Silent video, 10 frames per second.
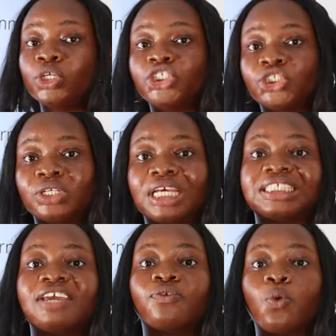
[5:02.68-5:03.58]
to ensure
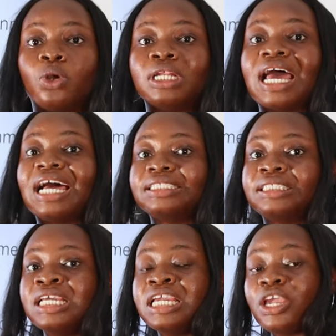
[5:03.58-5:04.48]
that everyone
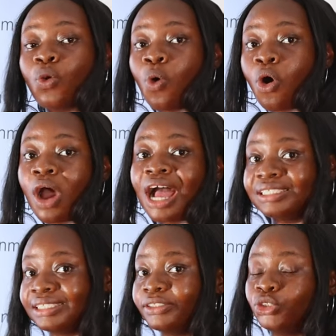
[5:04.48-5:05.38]
has equal
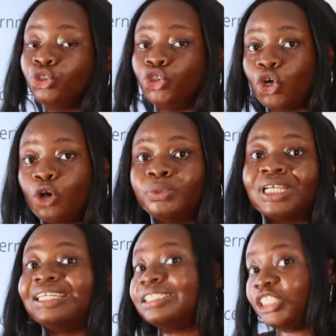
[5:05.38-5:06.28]
access to jobs
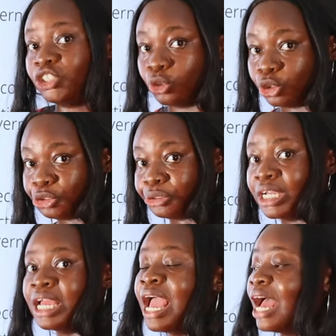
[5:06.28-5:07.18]
and the
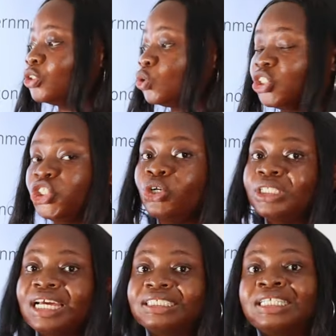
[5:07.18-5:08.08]
industry, and to
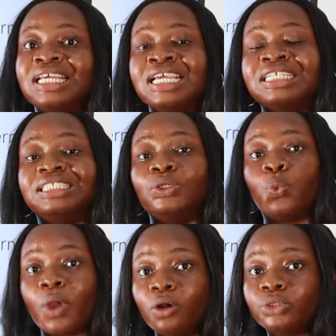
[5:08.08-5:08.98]
ensure that the
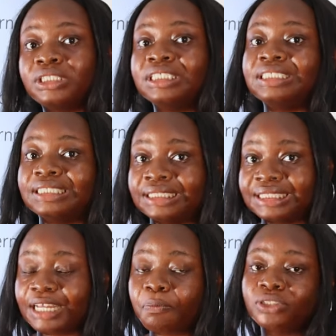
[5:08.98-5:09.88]
wealth
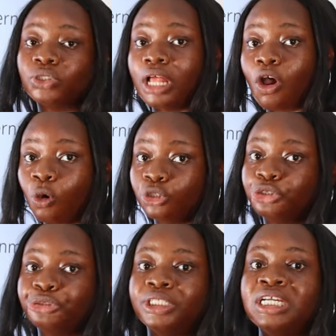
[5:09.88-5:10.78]
in that particular
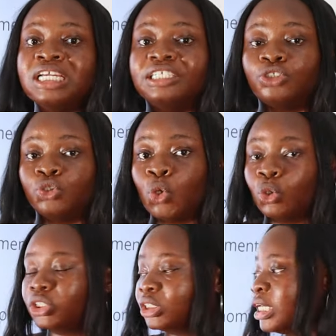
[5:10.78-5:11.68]
country is
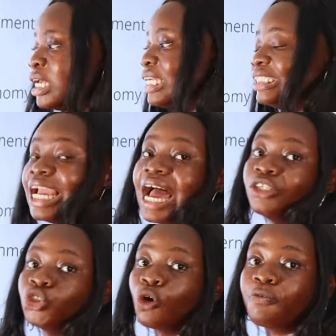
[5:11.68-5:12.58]
not in the
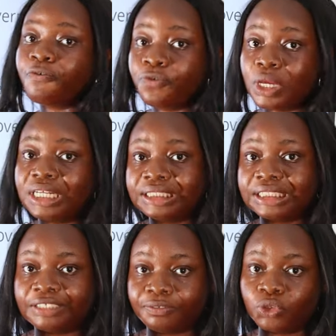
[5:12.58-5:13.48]
hands of a few
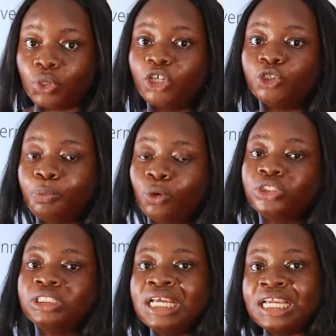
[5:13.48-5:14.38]
elite individuals,
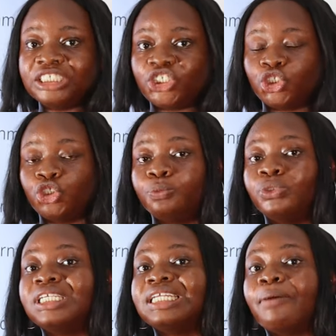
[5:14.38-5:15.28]
but is
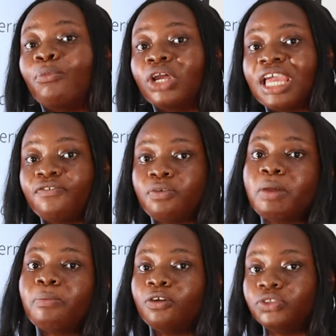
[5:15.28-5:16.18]
distributed among every
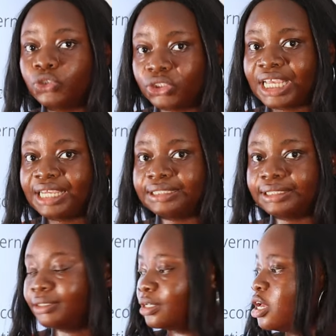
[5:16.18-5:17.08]
member of the
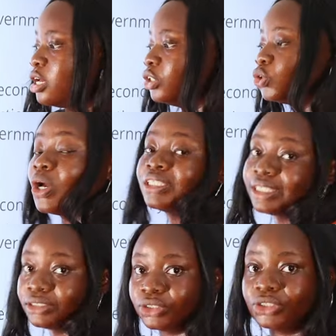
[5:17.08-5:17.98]
society. So
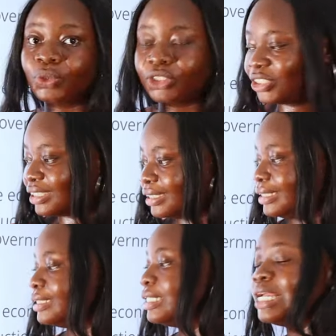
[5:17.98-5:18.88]
answer to this question is
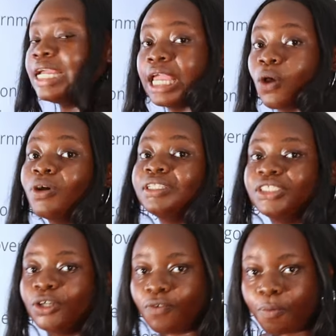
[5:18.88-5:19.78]
D,
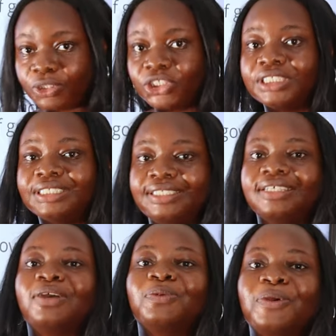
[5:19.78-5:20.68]
equality of opportunity
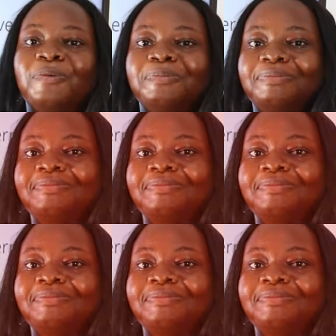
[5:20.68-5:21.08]
and outcome.